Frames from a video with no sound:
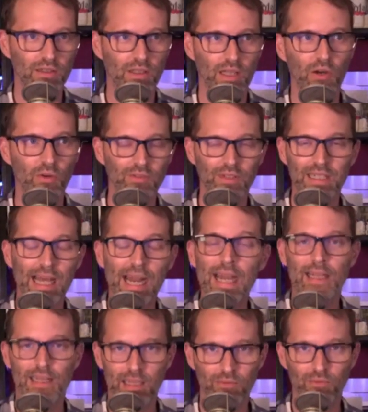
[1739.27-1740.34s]
they don't even get
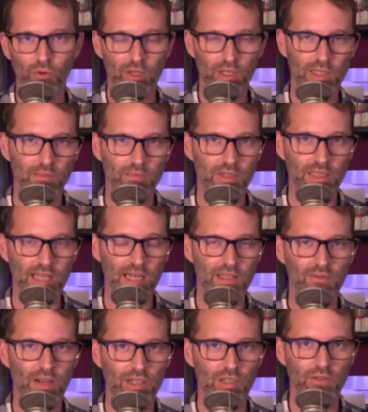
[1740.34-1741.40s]
anything for except the
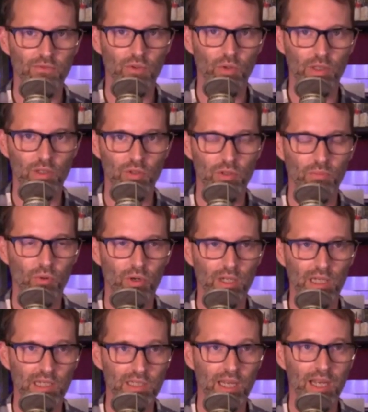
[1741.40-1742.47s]
satisfaction of knowing they're supporting
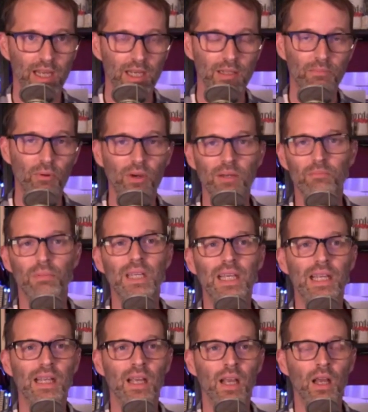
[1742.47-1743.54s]
us the point
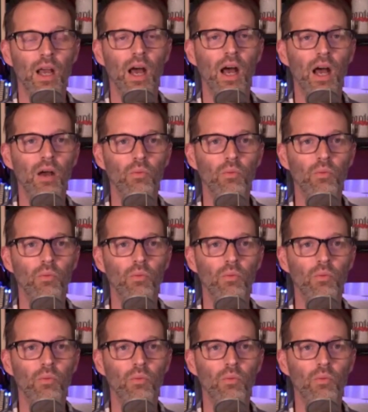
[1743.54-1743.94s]
being uh,